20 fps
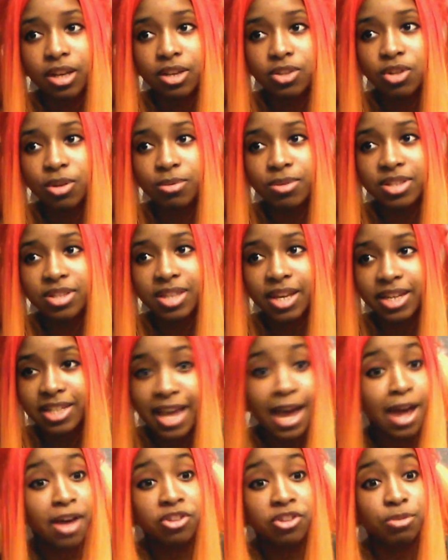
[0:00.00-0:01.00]
So I'm just like,
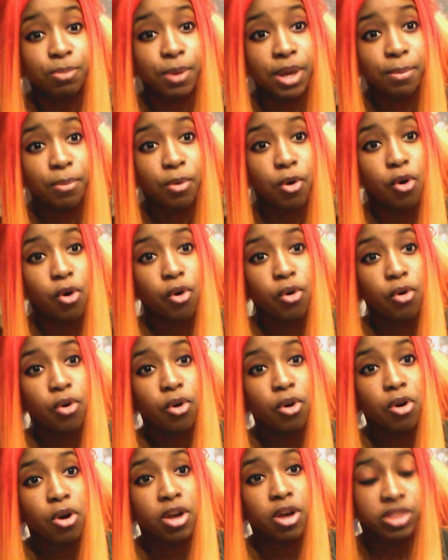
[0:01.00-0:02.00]

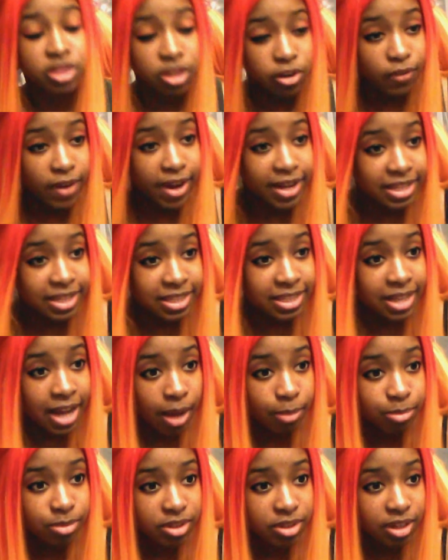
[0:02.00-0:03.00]
townspeople, the rain
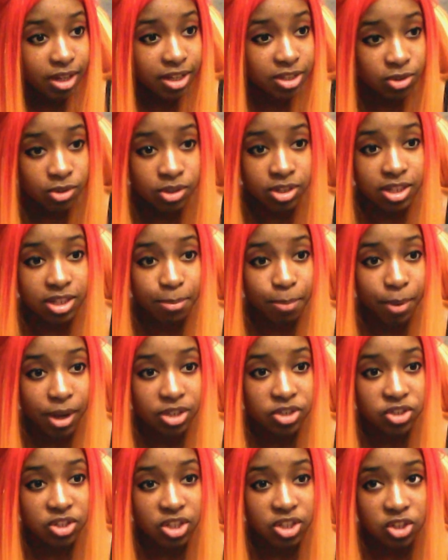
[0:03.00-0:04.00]
stopped as soon as he
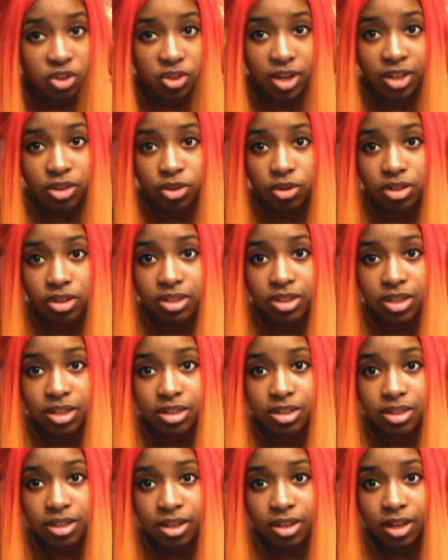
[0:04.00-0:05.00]
punched. Did you not notice
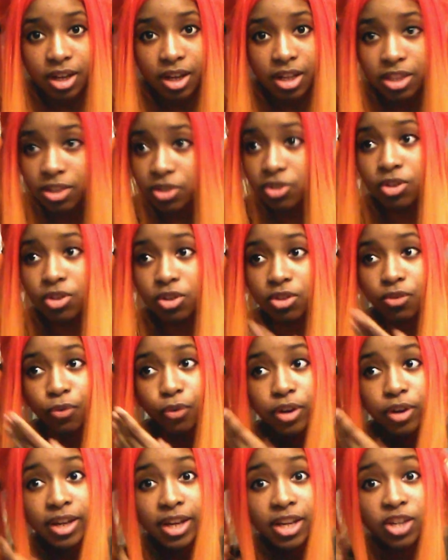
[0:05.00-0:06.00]
this? This dude's
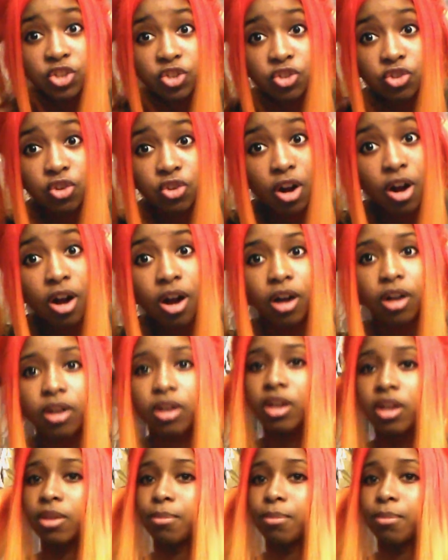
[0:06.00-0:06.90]
freaking strong.